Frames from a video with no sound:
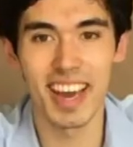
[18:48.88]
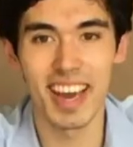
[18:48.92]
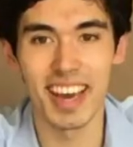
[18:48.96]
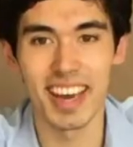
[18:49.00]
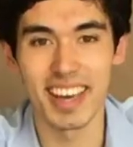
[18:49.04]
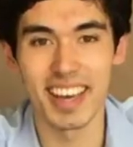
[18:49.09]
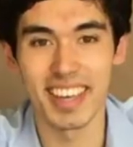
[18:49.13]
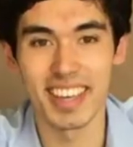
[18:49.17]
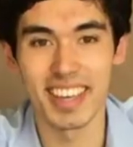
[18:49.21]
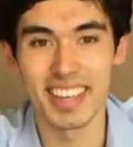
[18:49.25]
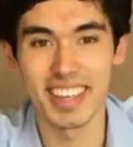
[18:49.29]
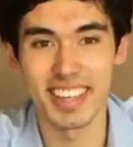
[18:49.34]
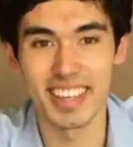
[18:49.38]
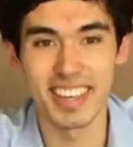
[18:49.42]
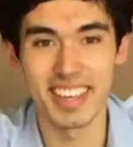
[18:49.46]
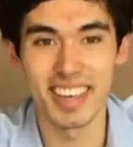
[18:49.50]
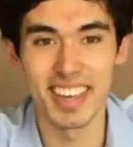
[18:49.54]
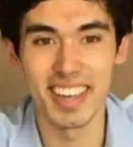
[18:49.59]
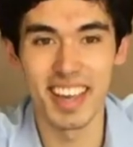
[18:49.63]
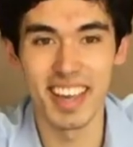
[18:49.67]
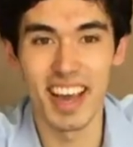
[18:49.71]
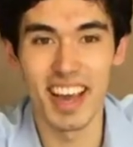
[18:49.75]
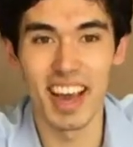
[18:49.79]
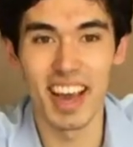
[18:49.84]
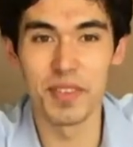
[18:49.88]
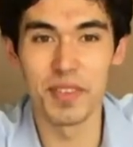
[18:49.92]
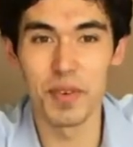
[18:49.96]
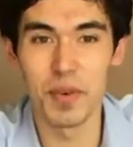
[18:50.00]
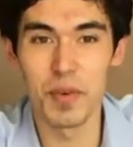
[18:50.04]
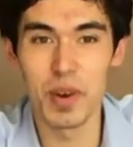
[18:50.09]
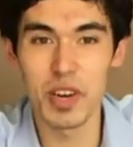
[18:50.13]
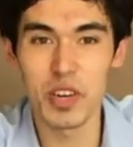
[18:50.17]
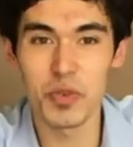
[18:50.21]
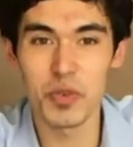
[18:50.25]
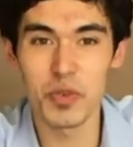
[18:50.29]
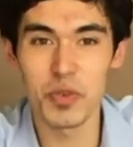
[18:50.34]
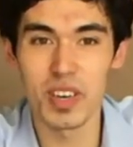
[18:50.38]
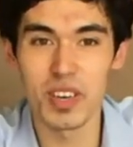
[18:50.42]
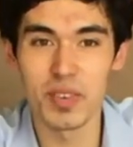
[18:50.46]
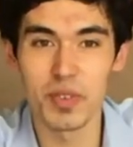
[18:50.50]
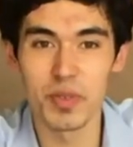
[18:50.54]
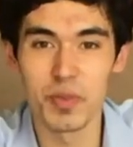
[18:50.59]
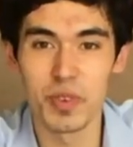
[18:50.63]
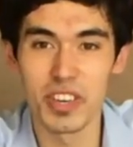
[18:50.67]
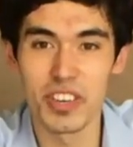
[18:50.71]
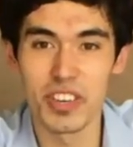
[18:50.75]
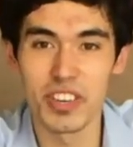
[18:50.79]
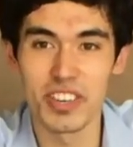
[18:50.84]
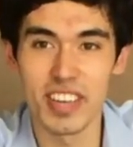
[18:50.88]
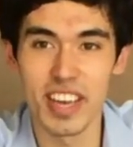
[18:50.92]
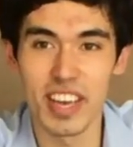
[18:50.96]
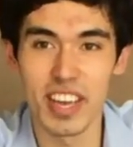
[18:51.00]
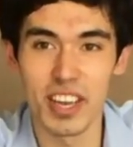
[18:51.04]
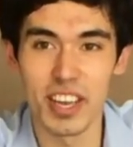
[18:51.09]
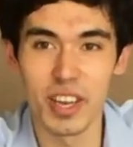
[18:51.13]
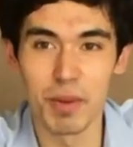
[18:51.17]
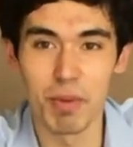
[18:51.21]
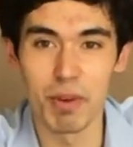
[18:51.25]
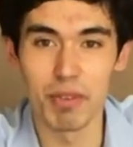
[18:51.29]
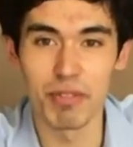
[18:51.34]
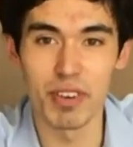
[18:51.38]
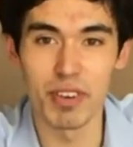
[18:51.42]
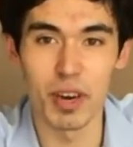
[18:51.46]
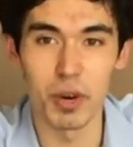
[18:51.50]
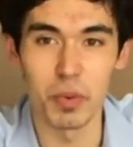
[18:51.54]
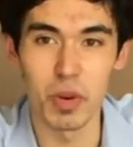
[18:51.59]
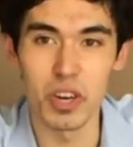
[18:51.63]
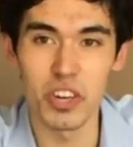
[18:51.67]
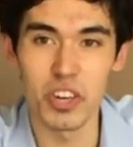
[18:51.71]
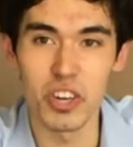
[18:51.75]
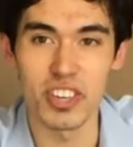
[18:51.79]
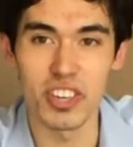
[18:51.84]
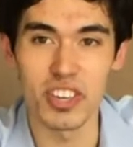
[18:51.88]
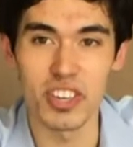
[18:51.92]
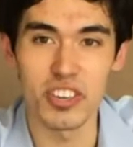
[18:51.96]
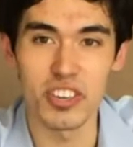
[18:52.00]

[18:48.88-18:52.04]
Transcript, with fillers: Yeah. And which one would you say you preferred? Which